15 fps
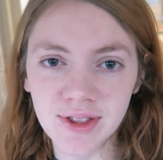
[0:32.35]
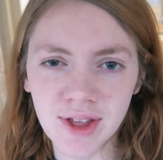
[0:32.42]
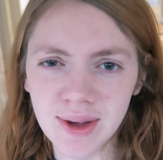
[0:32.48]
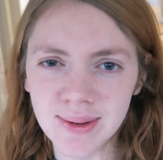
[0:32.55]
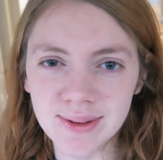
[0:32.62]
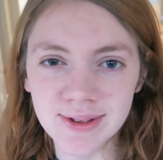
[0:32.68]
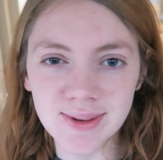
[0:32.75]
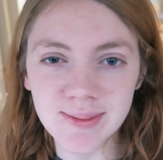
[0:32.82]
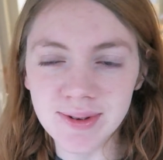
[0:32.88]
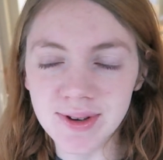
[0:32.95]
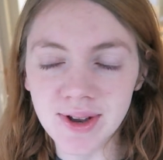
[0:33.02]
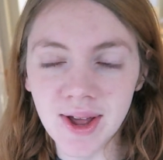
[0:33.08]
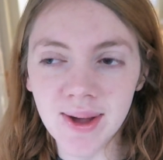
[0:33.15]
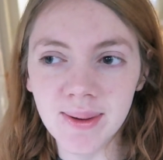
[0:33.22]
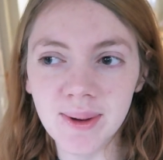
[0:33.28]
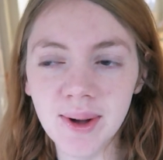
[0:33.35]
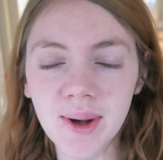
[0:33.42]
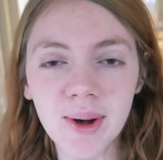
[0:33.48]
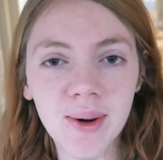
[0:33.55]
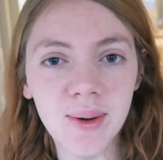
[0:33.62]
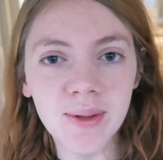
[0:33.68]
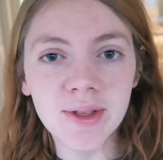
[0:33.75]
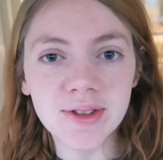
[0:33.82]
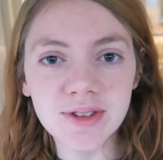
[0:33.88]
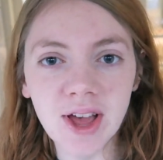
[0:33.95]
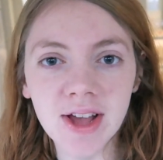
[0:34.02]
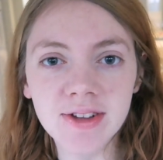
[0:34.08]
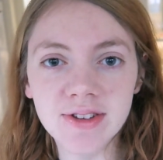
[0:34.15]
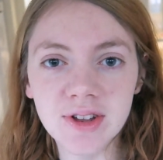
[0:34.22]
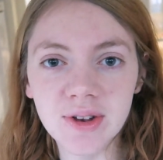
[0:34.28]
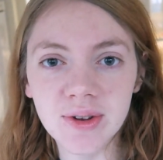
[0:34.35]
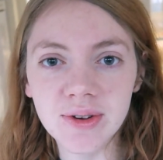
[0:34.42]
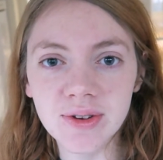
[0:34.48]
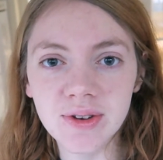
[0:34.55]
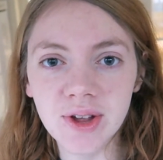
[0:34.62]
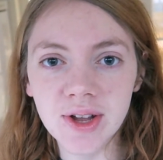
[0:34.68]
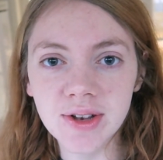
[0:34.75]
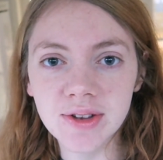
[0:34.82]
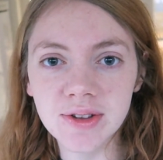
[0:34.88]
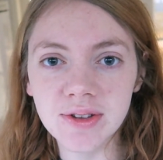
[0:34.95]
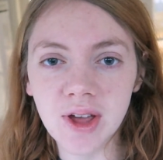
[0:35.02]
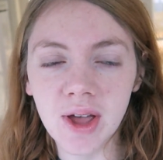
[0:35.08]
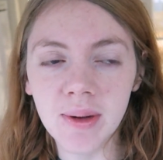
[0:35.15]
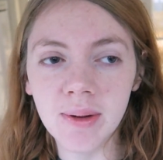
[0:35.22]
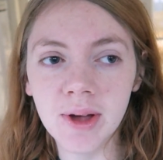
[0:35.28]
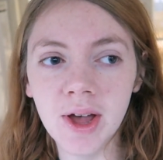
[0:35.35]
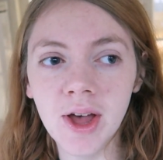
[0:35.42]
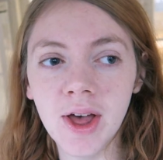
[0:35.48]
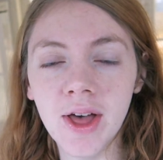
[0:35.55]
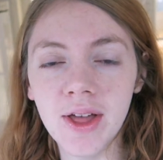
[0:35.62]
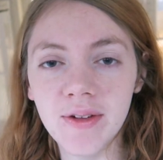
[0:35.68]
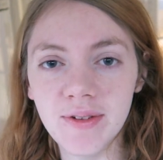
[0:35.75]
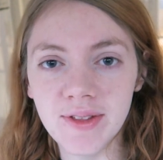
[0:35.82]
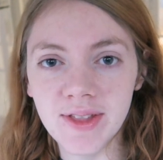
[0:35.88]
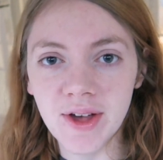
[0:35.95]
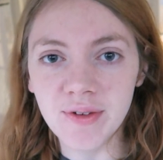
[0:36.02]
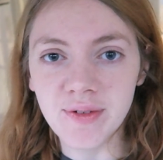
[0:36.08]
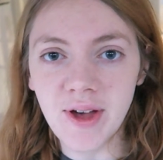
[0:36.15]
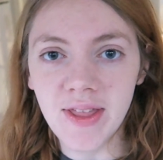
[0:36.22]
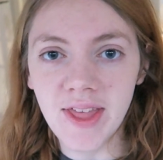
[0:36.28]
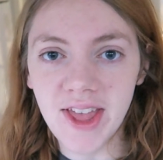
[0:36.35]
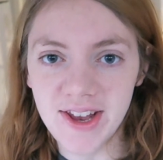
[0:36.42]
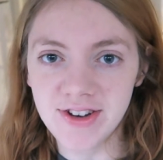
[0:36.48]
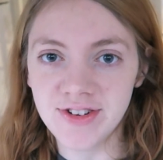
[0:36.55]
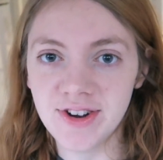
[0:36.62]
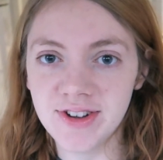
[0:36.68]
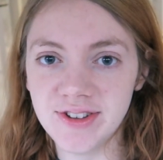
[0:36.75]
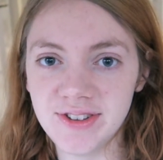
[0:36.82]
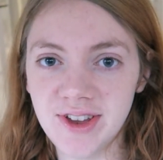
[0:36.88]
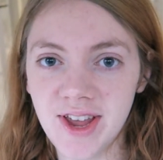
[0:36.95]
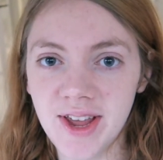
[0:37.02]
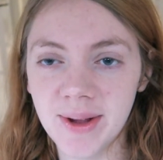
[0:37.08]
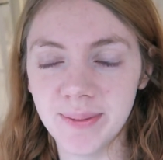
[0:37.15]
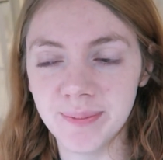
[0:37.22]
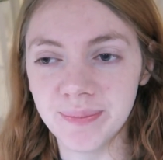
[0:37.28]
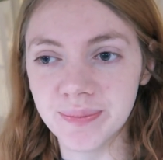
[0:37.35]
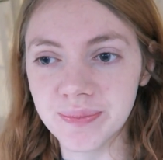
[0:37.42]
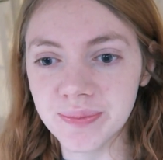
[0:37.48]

They all seem to know all the sights in London, so I think they'll find that interesting.